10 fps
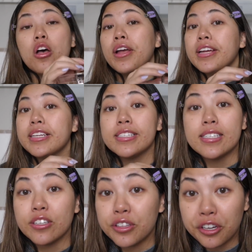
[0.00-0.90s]
Oh, you didn't
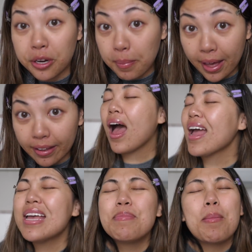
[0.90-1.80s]
see? There, you're back.
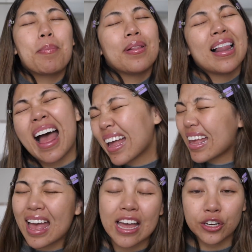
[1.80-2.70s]
I am a
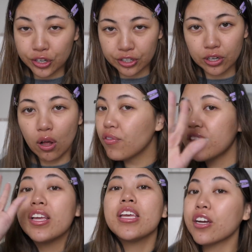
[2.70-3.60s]
blackhead girl. Over
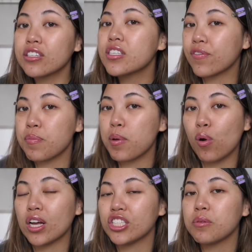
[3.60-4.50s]
the years, if you've been
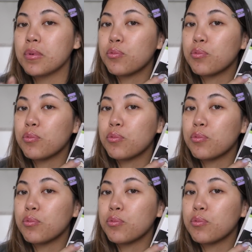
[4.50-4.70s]
watching me